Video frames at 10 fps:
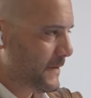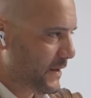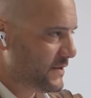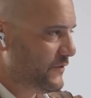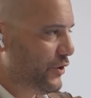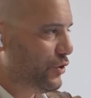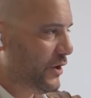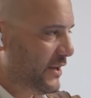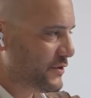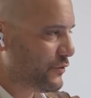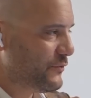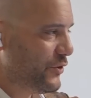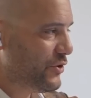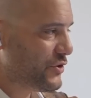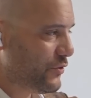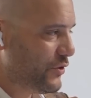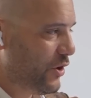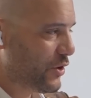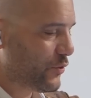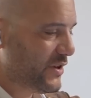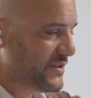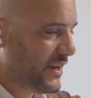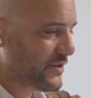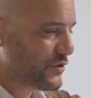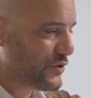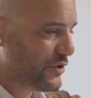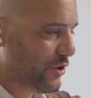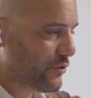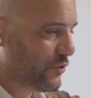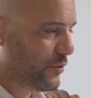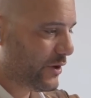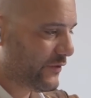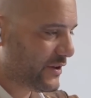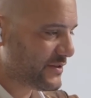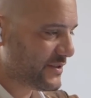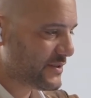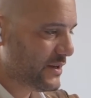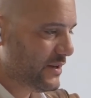I think that's a very good answer. There are no easy answers, and there are no quick fixes.